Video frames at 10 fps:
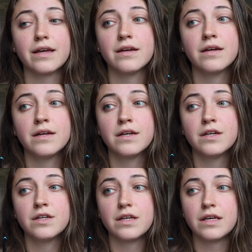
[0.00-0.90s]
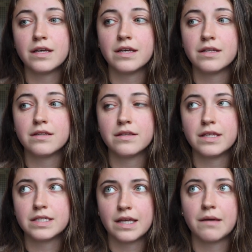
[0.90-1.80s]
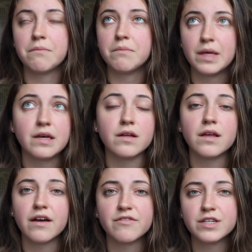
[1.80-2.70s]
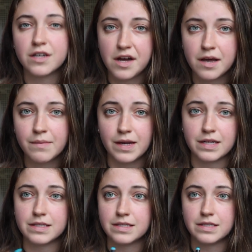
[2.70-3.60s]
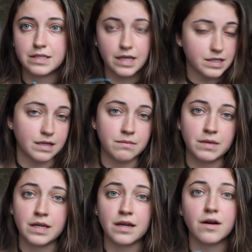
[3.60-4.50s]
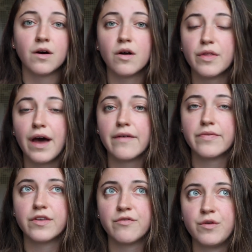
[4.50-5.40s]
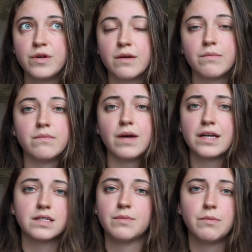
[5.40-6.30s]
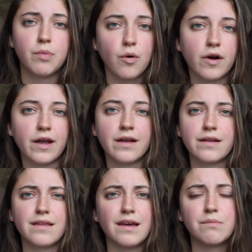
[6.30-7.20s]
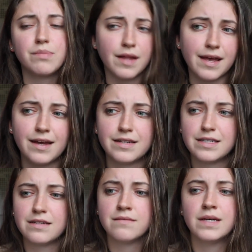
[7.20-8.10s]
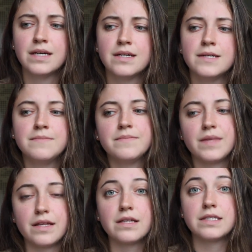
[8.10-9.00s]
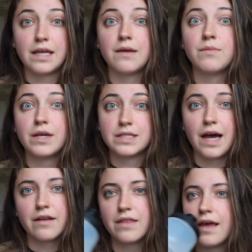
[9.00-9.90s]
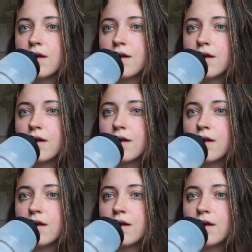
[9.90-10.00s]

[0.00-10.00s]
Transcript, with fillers: I eat the same meal every time and it doesn't mean at all that the food can has to be boring and like bland and like the same exact